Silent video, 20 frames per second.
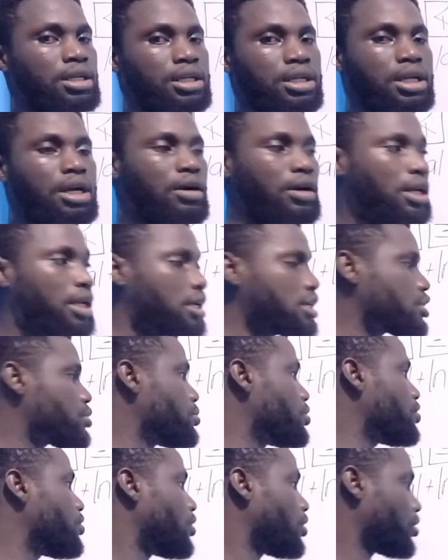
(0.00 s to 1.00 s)
Now
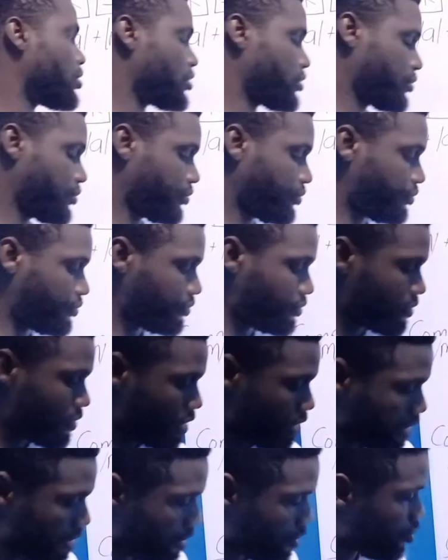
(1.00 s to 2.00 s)
let's move on
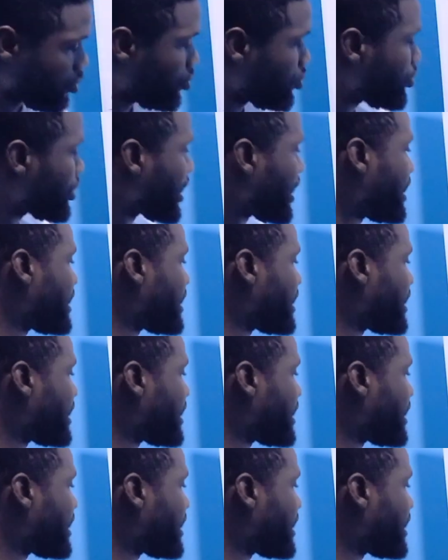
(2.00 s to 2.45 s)
to look